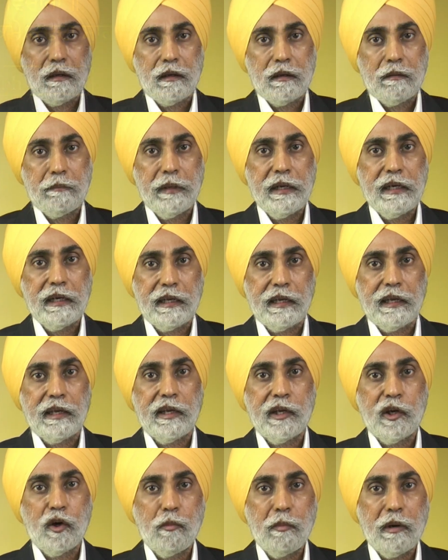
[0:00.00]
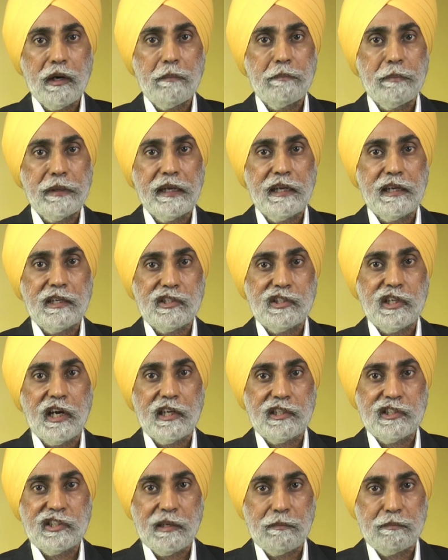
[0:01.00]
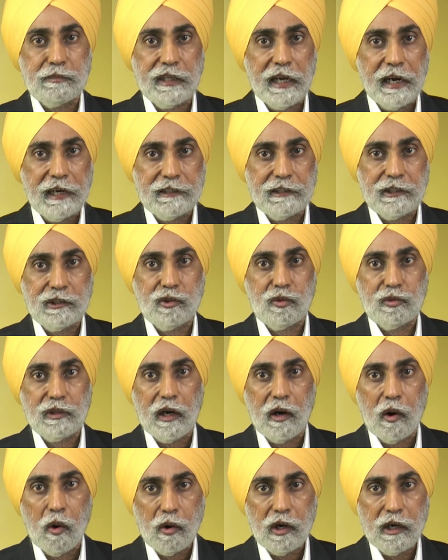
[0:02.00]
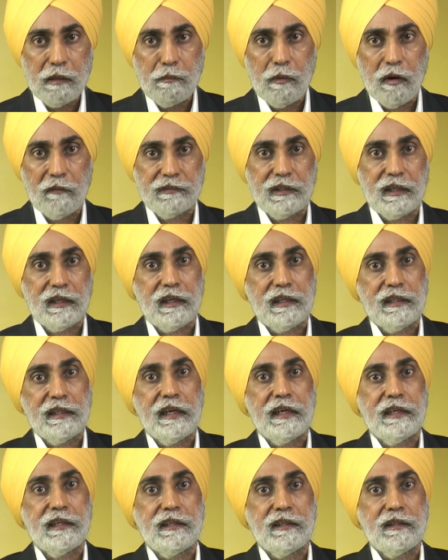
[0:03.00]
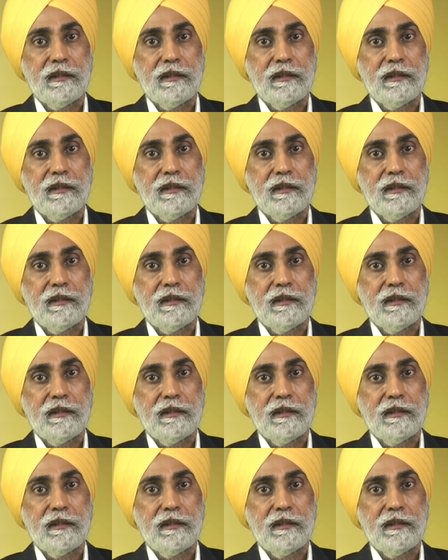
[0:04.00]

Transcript: Meaning human beings are subject to the hukum of the creator,